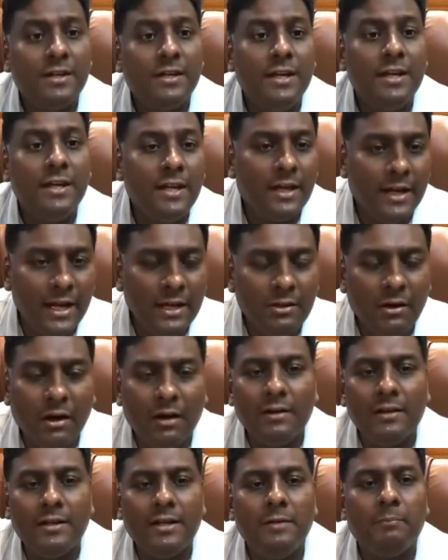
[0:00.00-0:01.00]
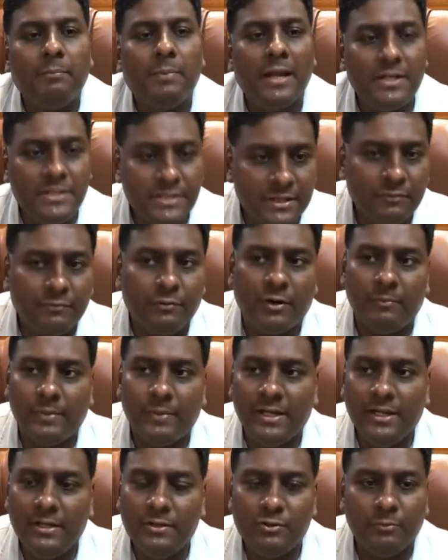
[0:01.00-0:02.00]
indeed a great honor and pleasure for
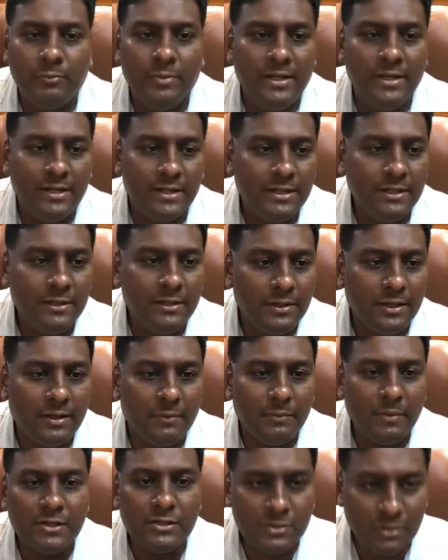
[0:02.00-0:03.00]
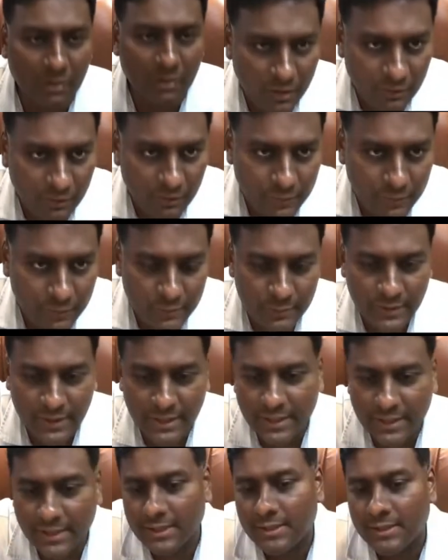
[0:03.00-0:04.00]
me to be here amongst all of you
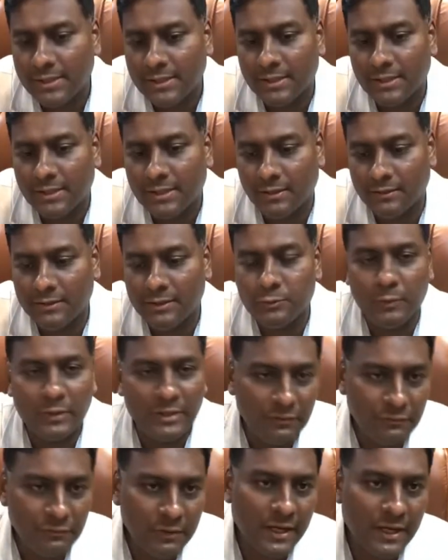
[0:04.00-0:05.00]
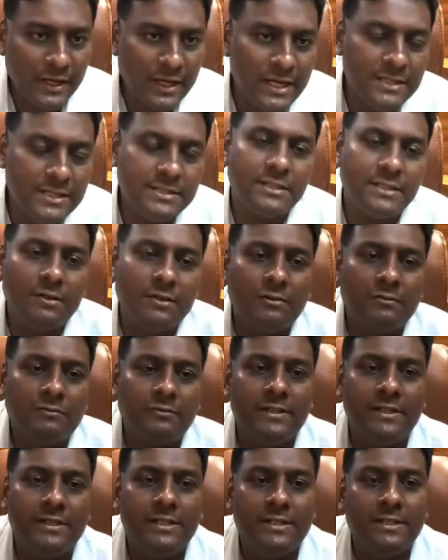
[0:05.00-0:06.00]
today on this wonderful occasion of
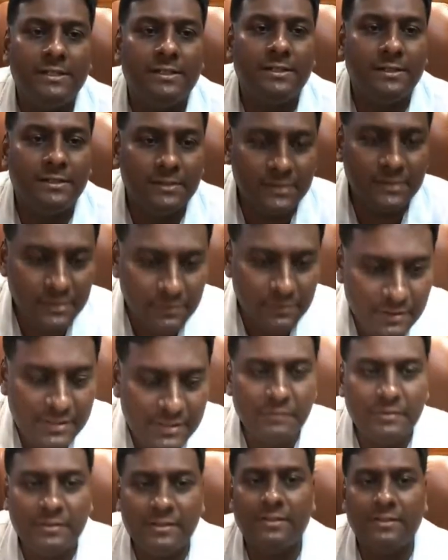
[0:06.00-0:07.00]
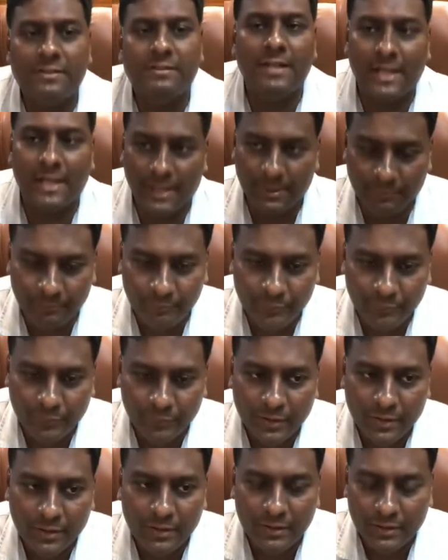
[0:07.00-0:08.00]
the Civil Services Day.
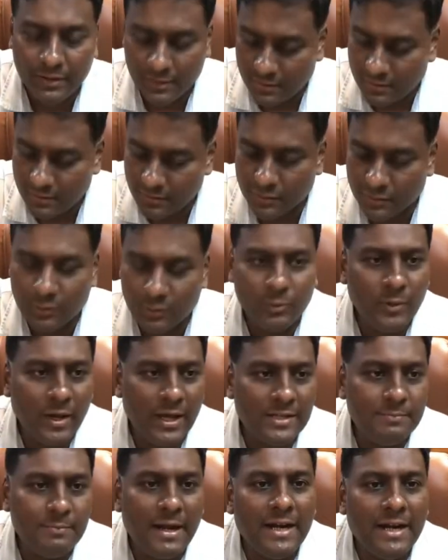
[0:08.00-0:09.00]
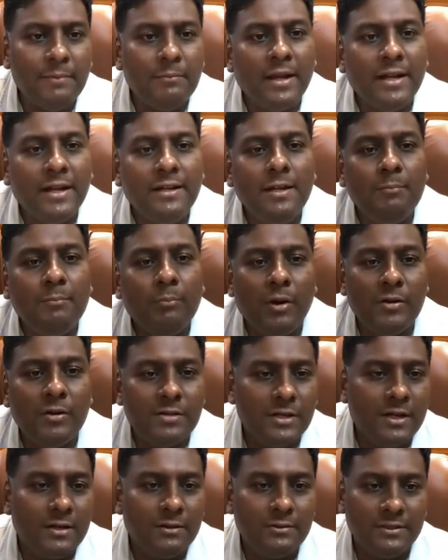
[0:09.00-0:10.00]
So as Madam rightly
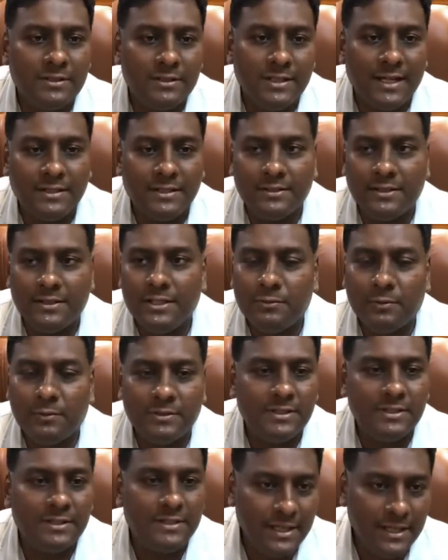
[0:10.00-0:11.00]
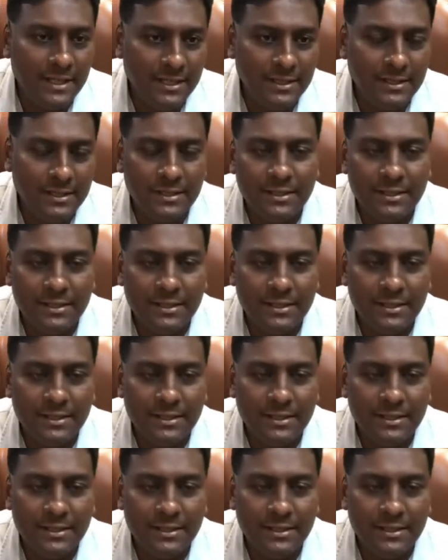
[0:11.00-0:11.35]
pointed out, that this was the day,